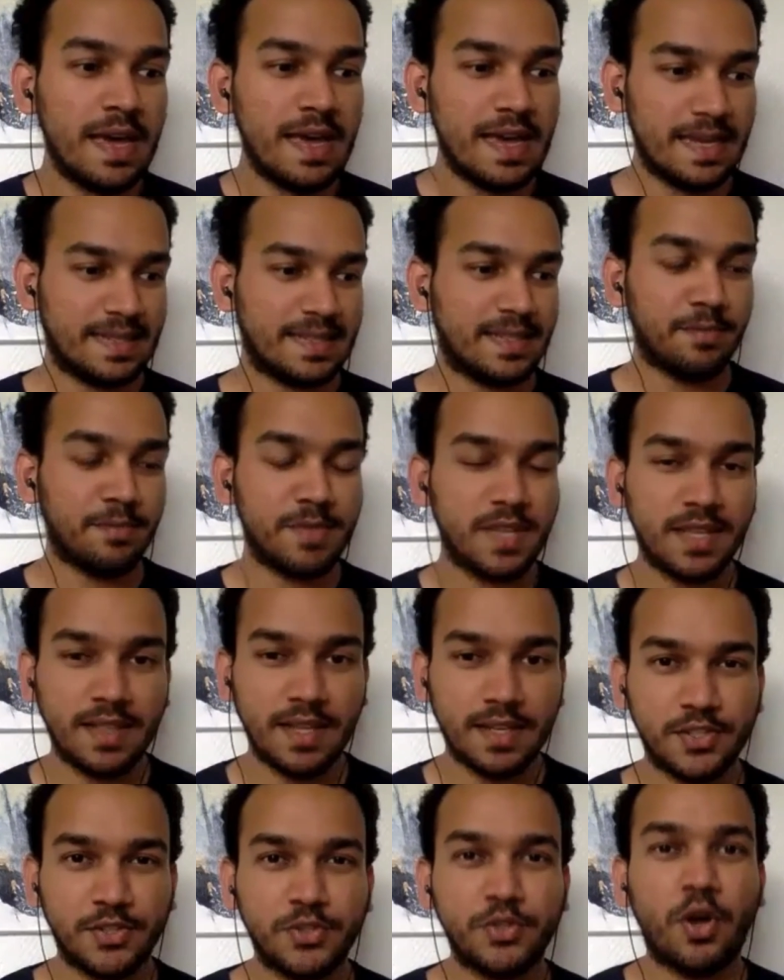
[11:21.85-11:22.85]
is something
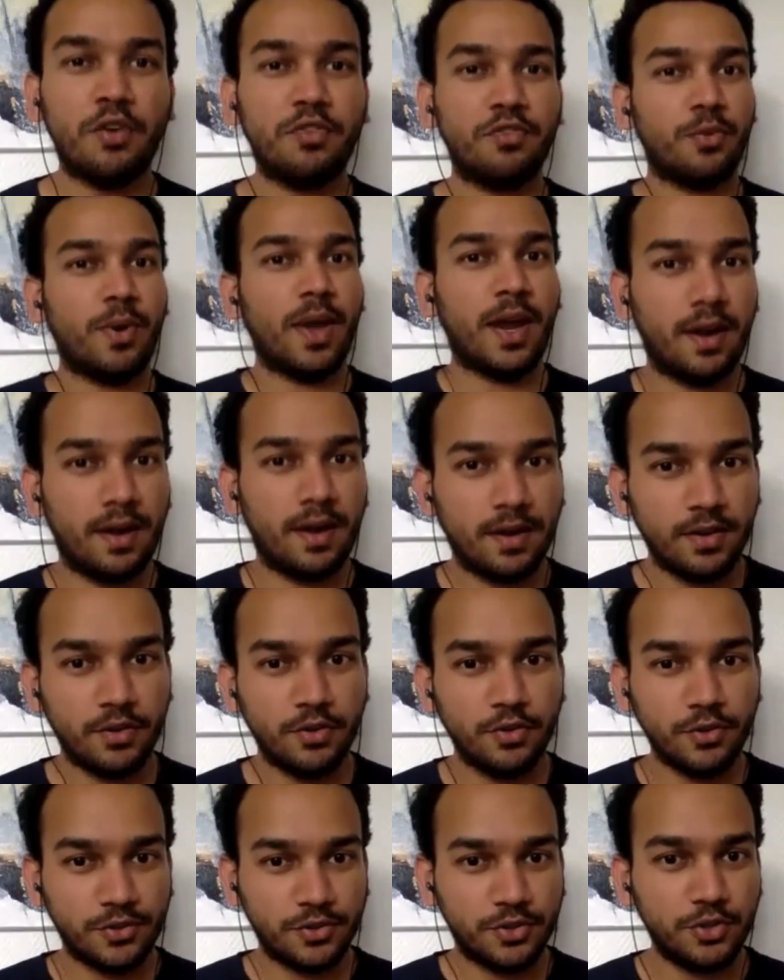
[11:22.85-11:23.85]
that software
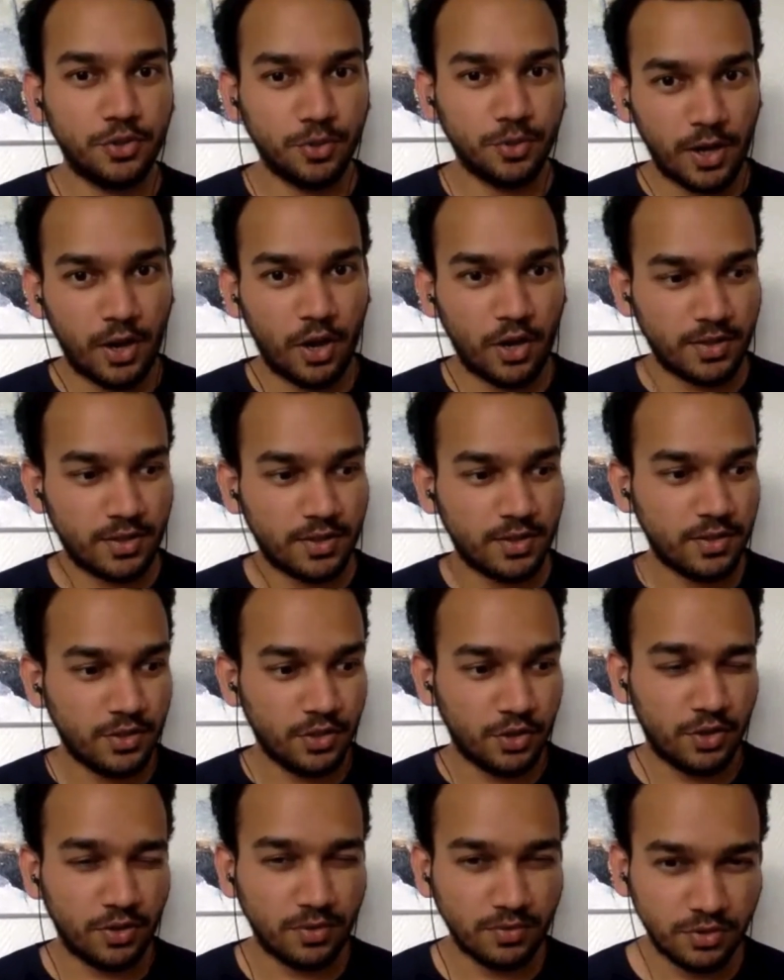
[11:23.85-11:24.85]
used to do a lot,
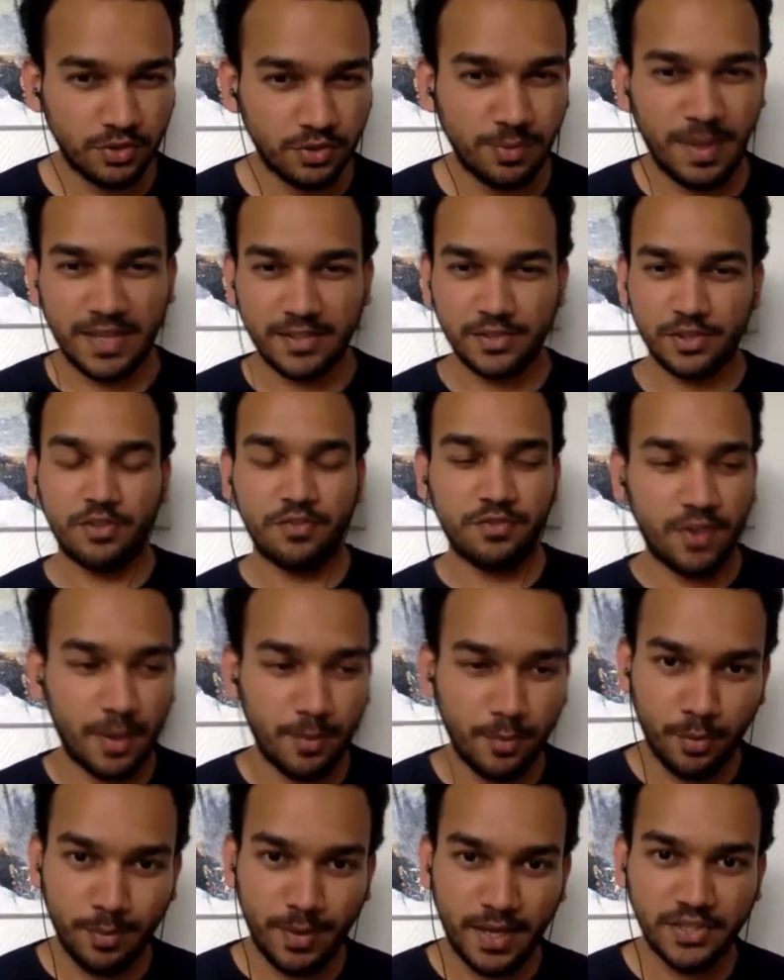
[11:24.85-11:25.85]
you know, to make software
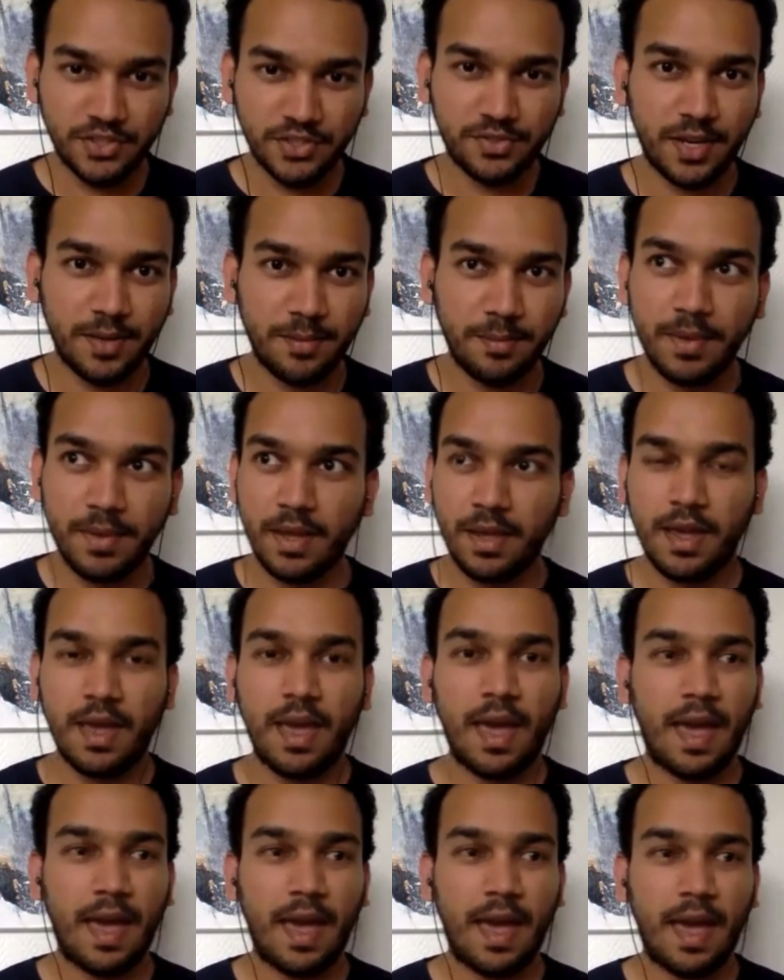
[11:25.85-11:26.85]
more mainstream
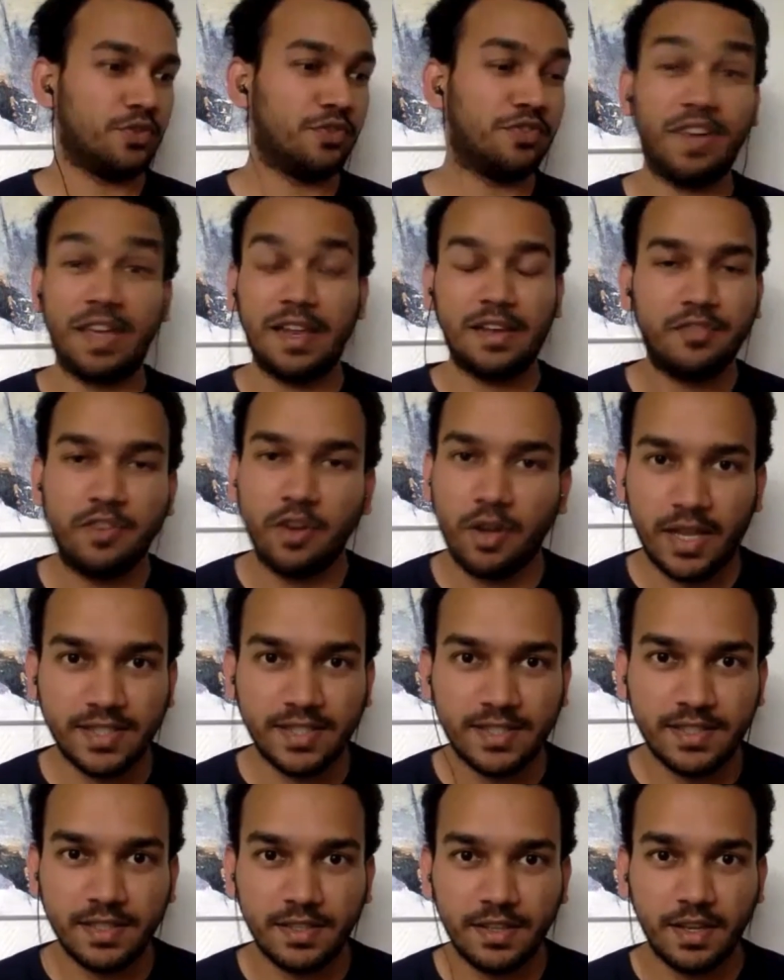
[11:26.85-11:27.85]
and to fail
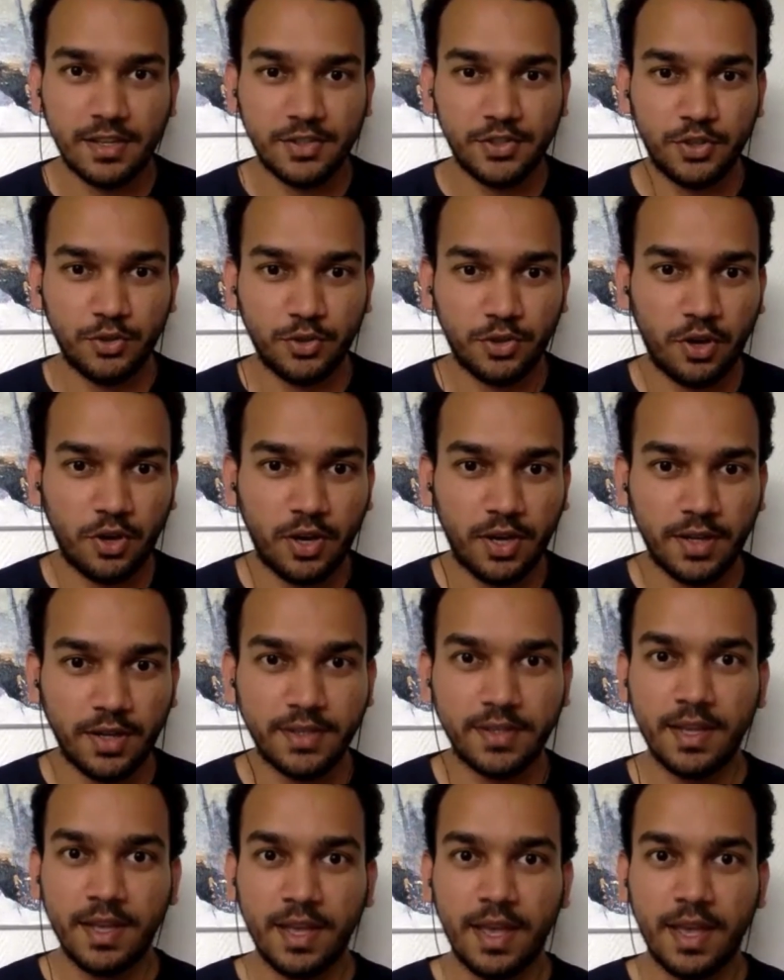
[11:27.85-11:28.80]
fast, as you would call it.